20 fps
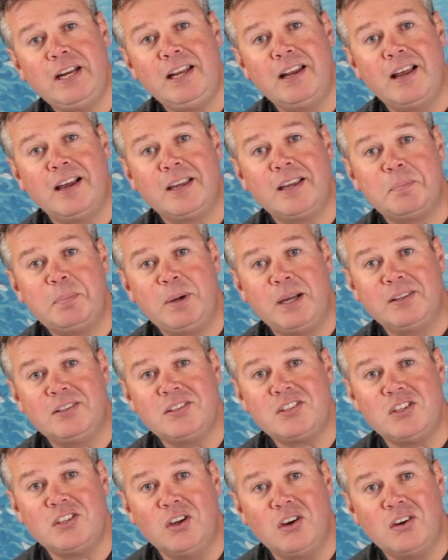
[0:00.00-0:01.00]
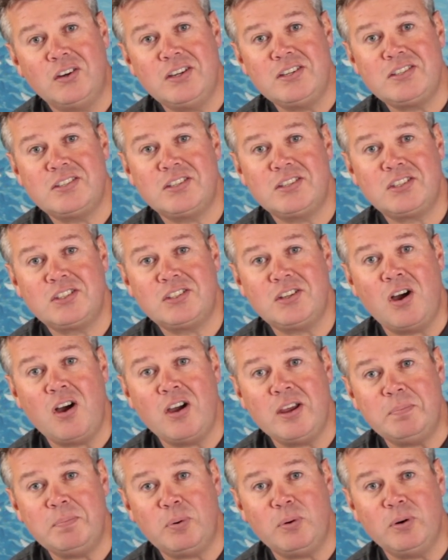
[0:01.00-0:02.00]
like about this knot is the
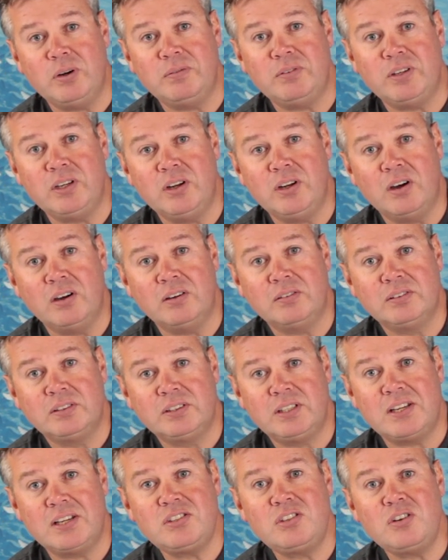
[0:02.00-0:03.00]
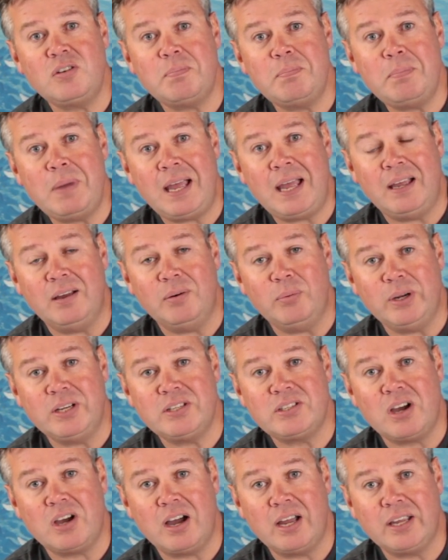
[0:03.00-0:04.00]
starting point of the knot. Does not matter when
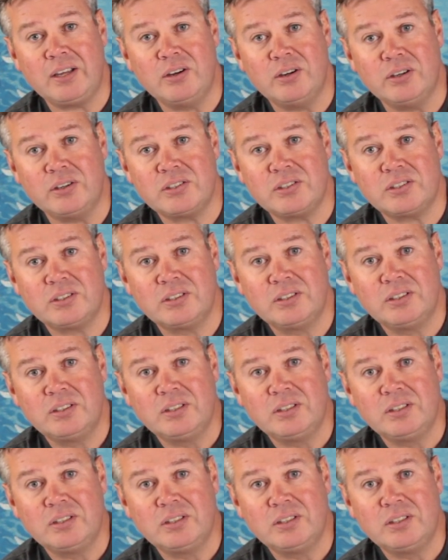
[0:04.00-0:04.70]
tying hooks.